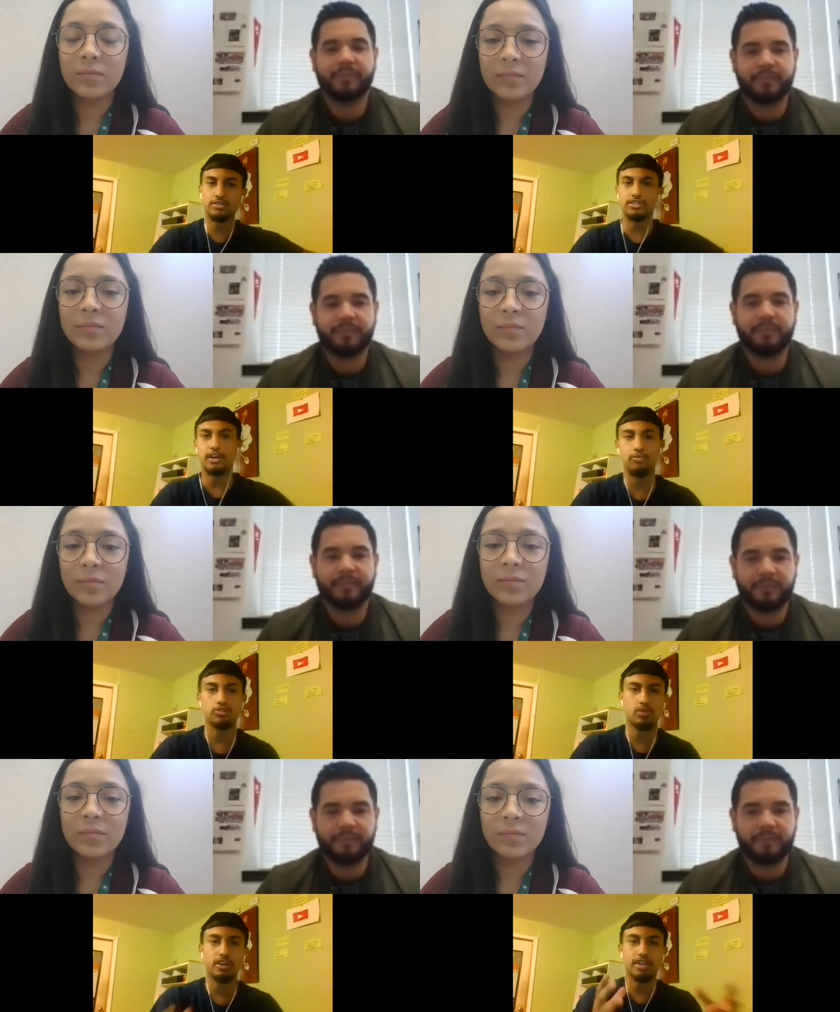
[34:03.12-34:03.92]
Speaker 1: sophomores,
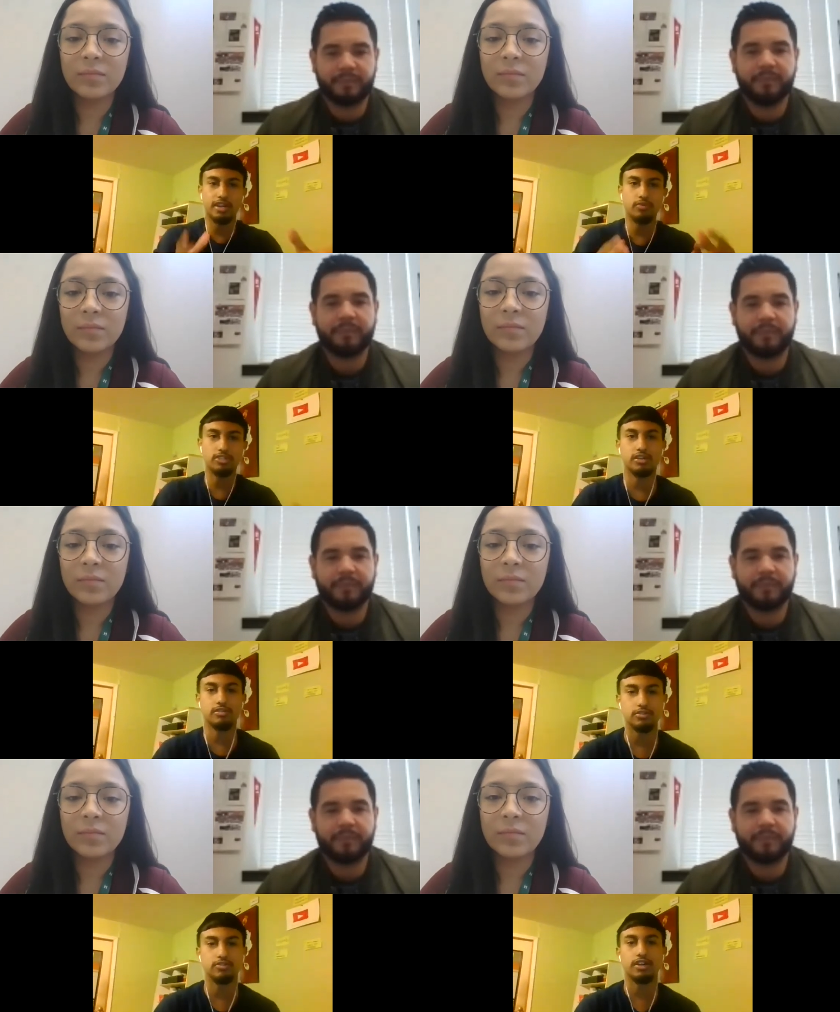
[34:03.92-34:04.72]
where can they reach out
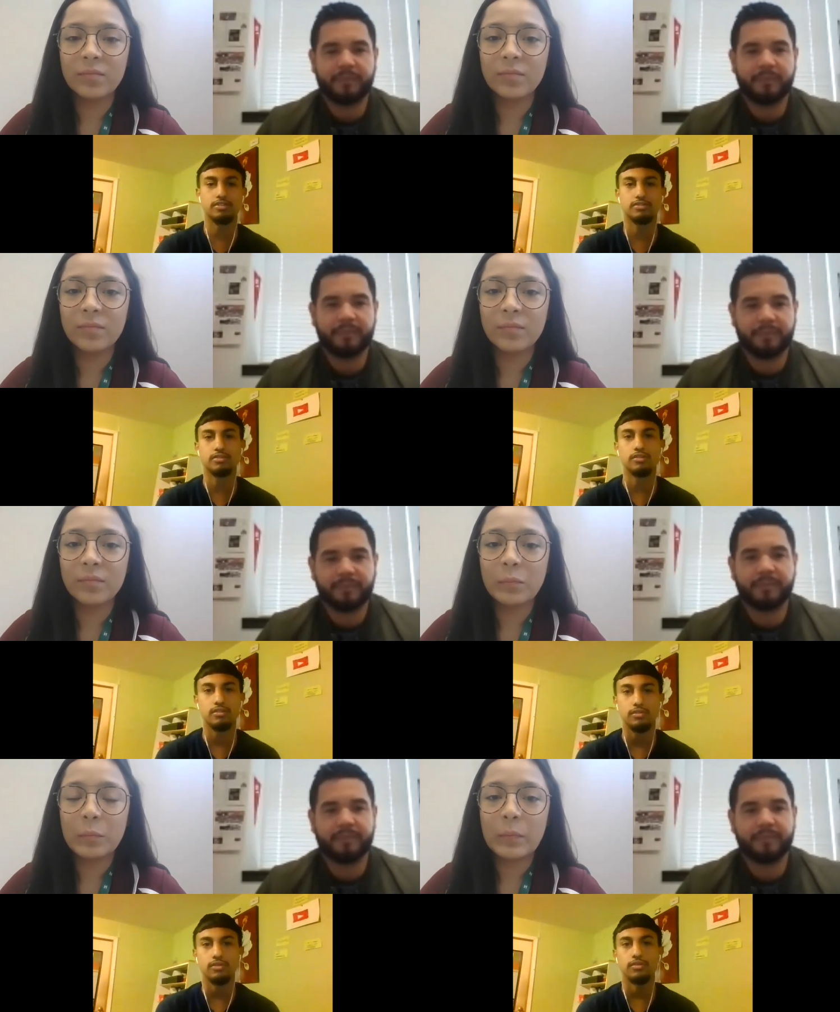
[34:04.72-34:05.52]
to you guys?
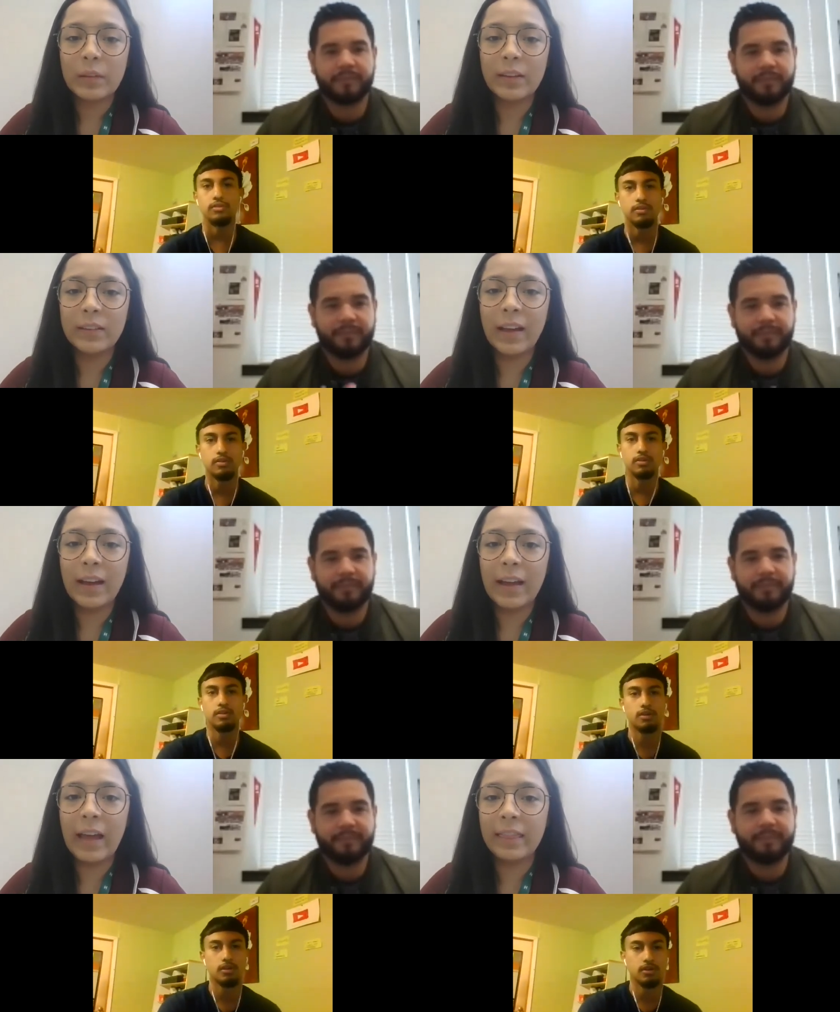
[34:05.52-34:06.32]

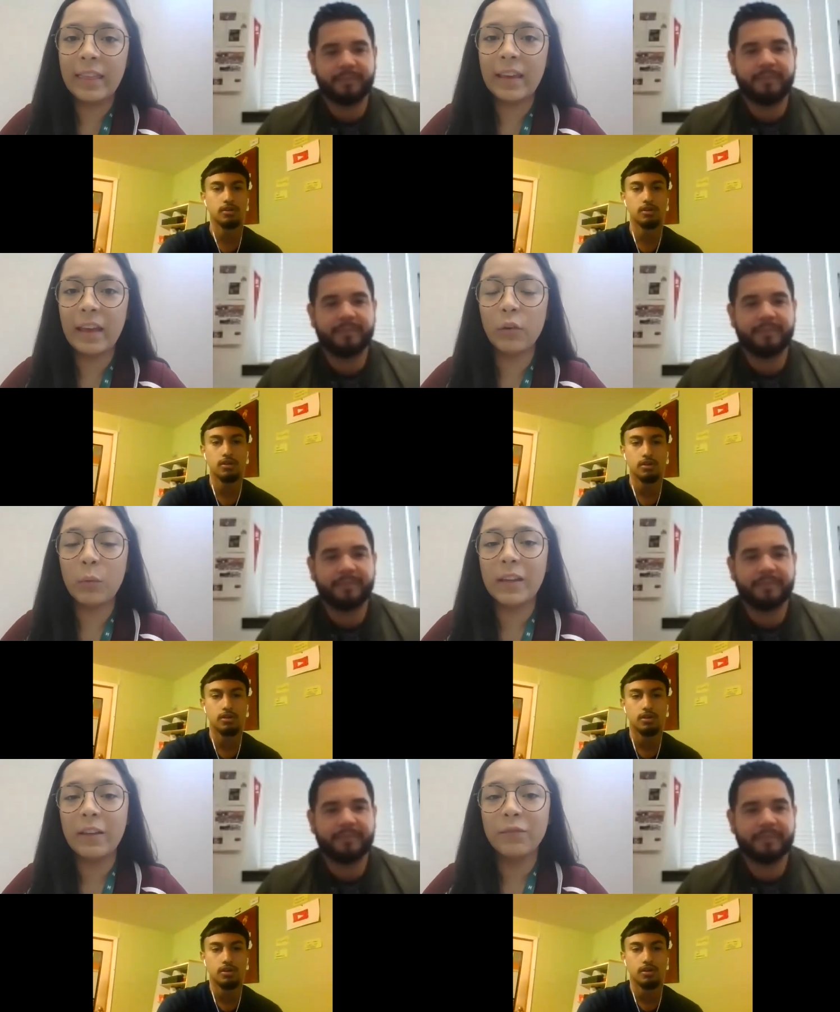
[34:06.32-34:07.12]
Speaker 2: Yeah, I think
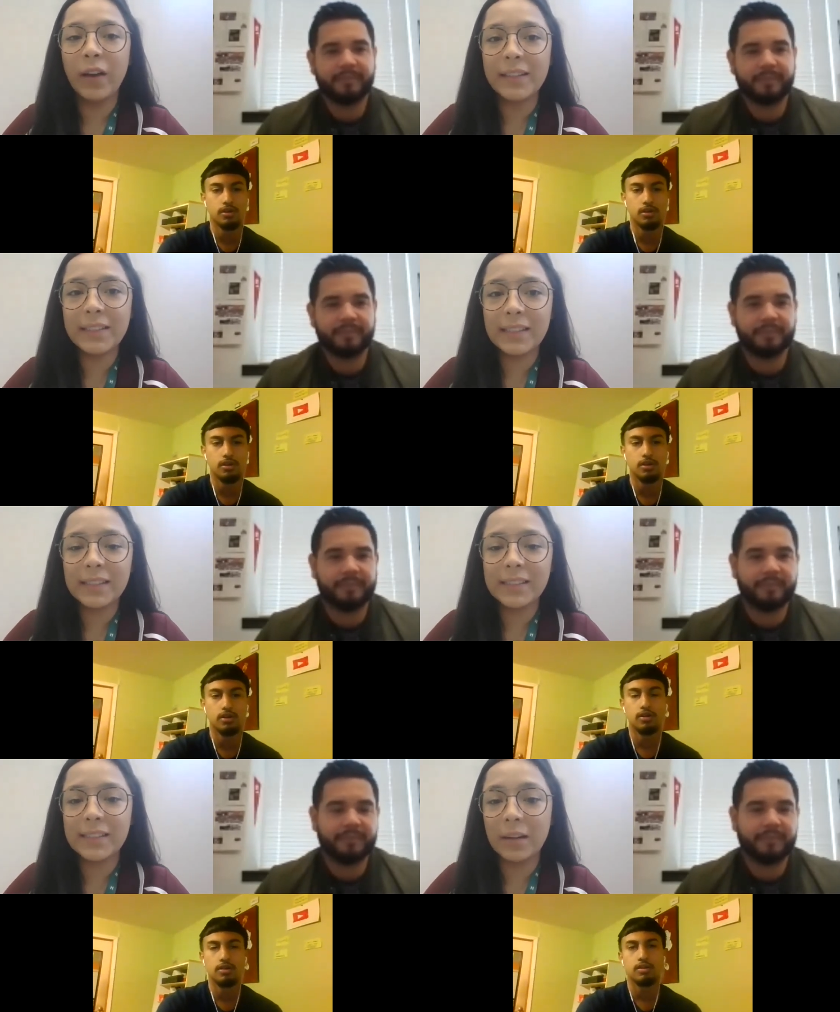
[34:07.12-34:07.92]
everyone can find
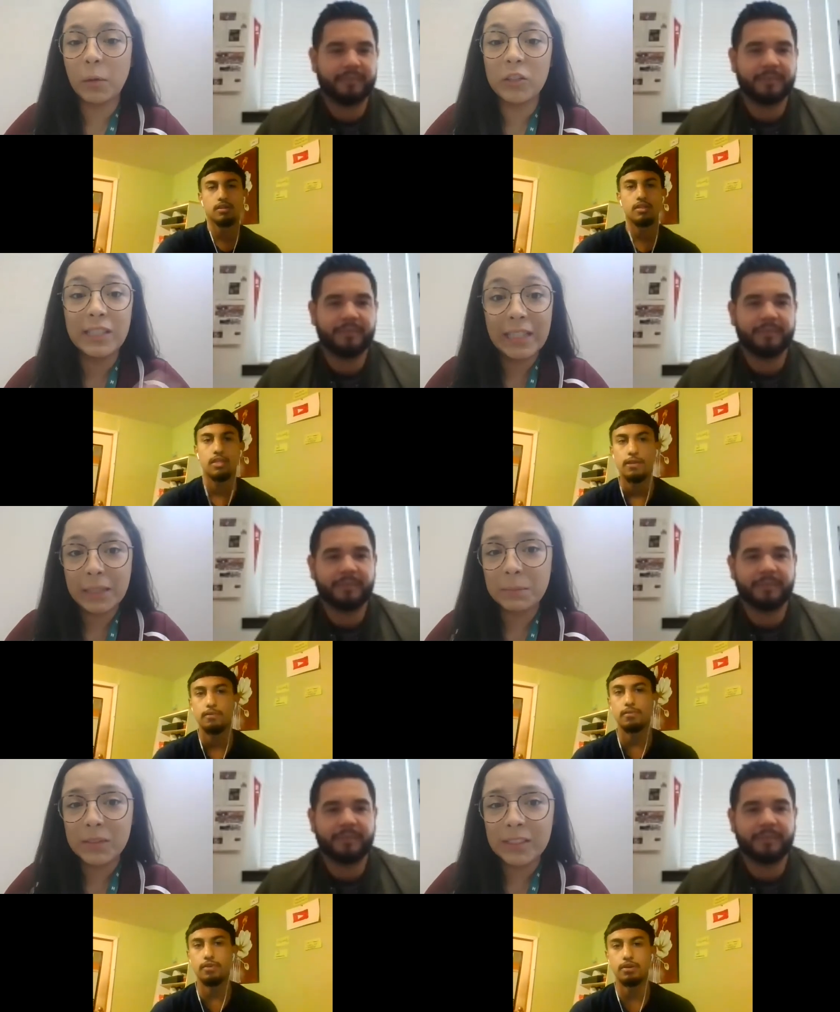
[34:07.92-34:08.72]
us um, on
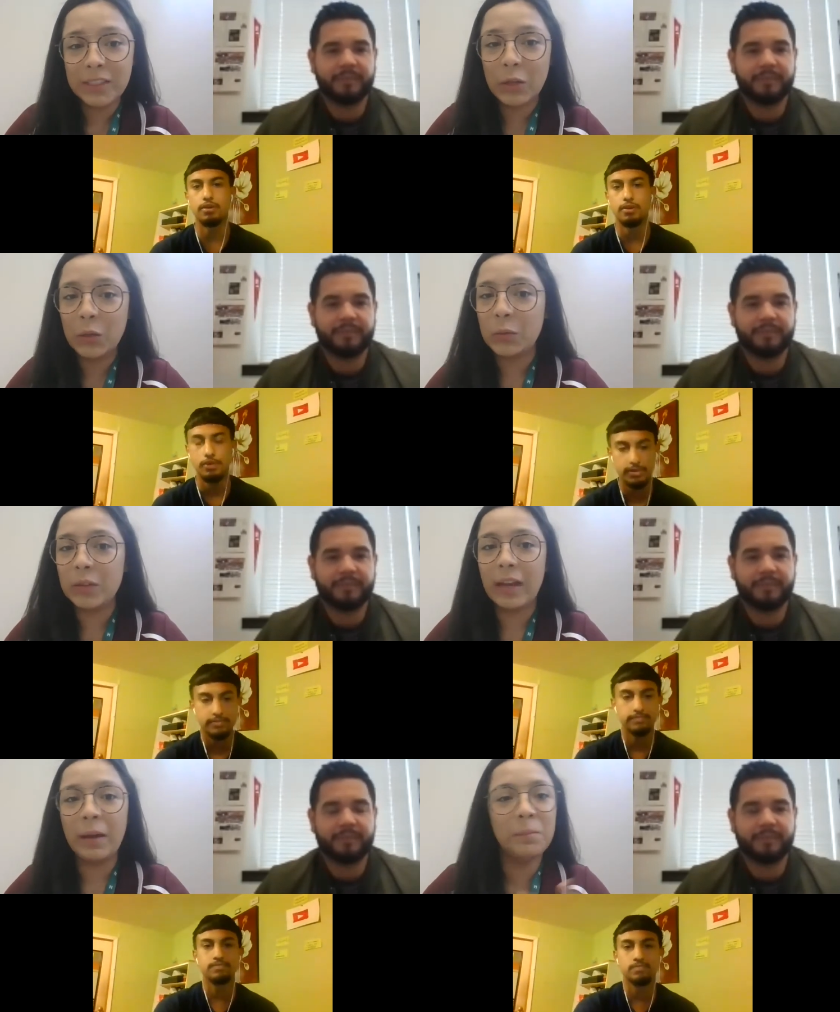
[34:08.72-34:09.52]
Teams. So
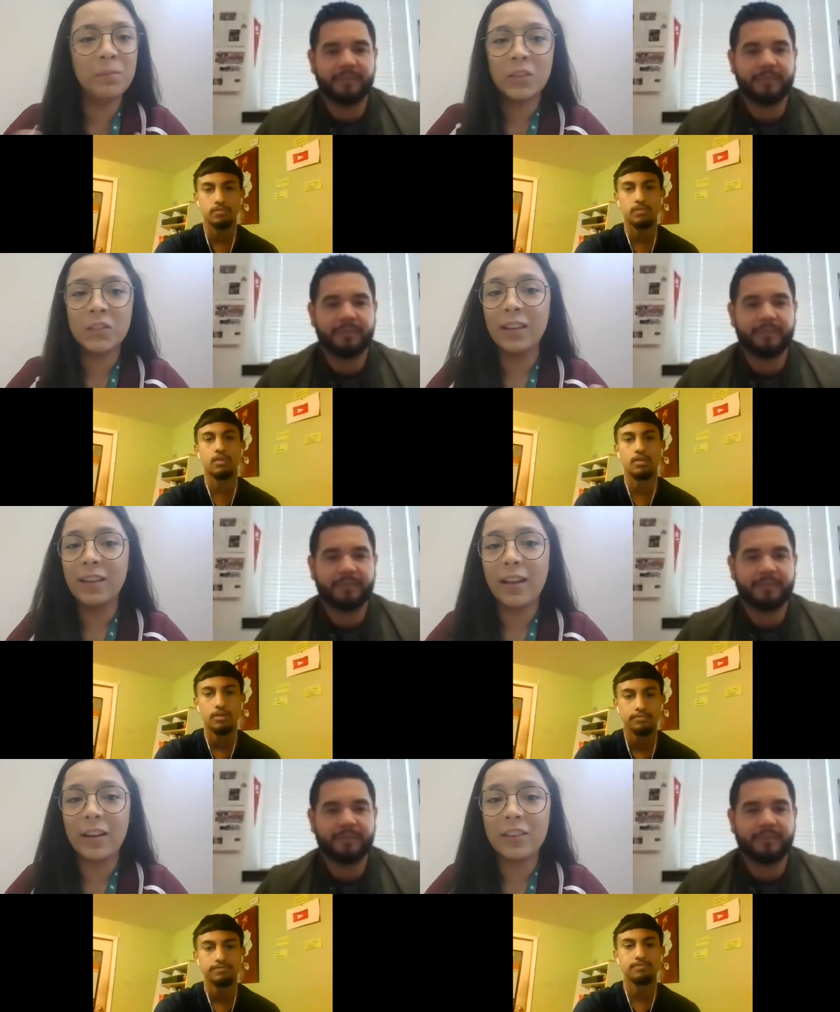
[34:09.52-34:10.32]
I'm um, Daniela
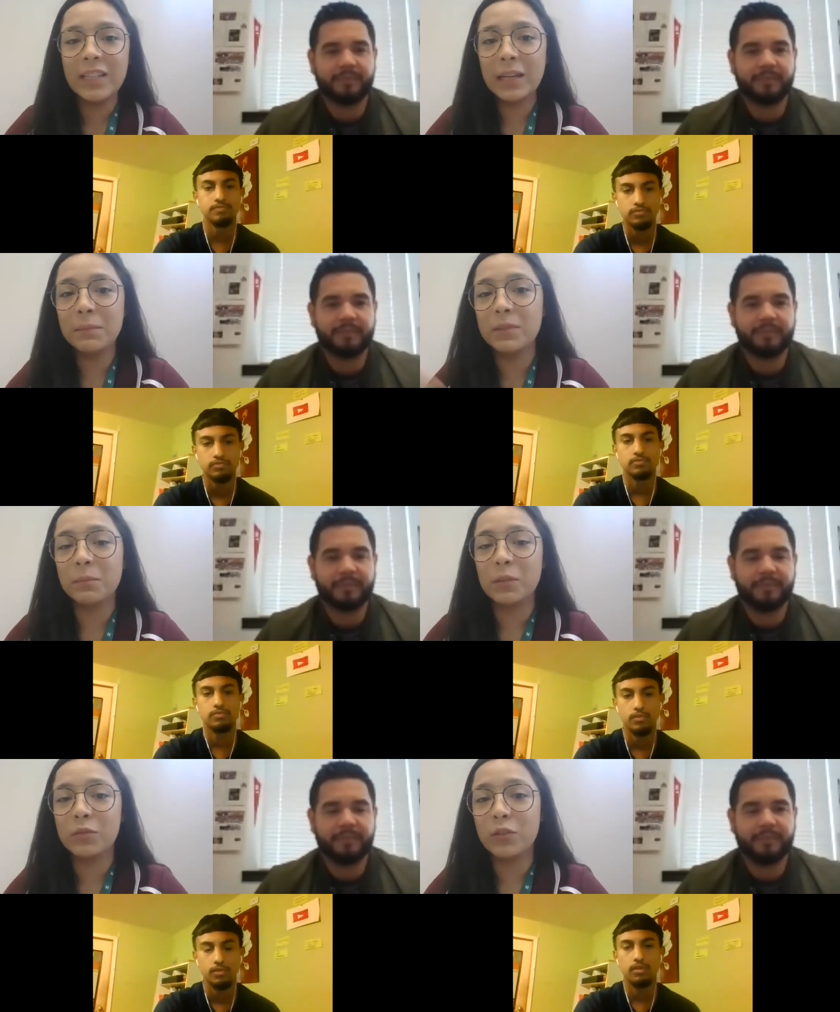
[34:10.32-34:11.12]
Lara on Teams,
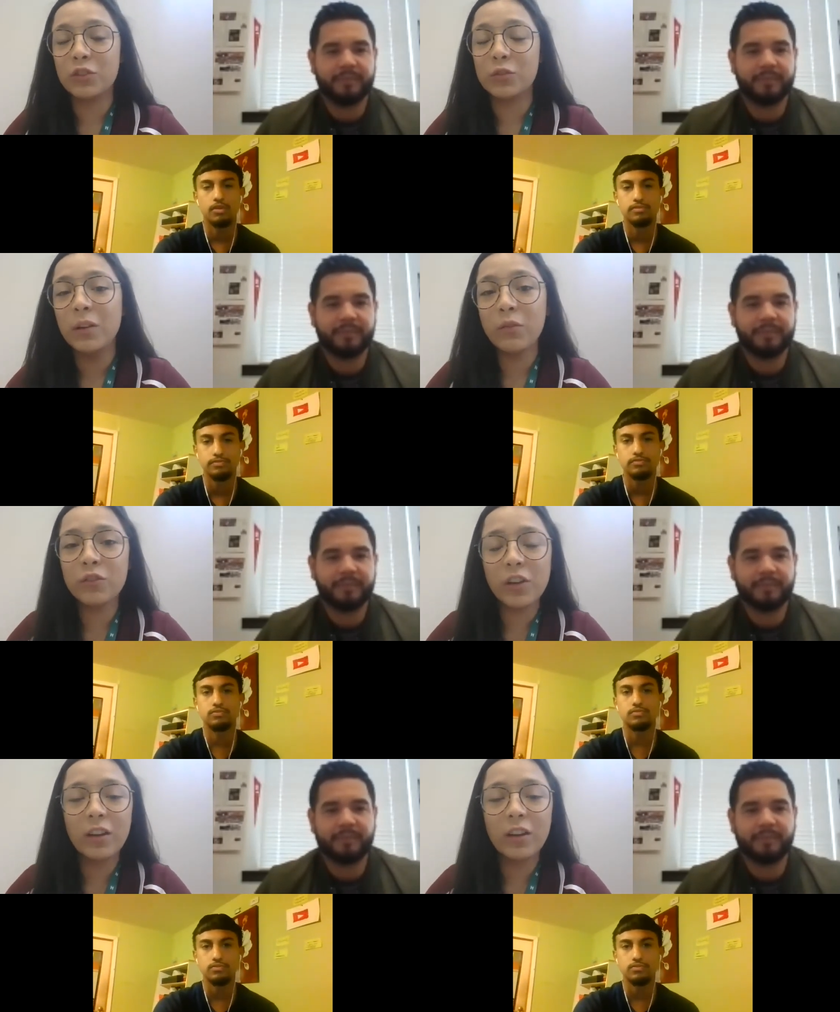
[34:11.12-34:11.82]
Mr. Rocha's Juan Rocha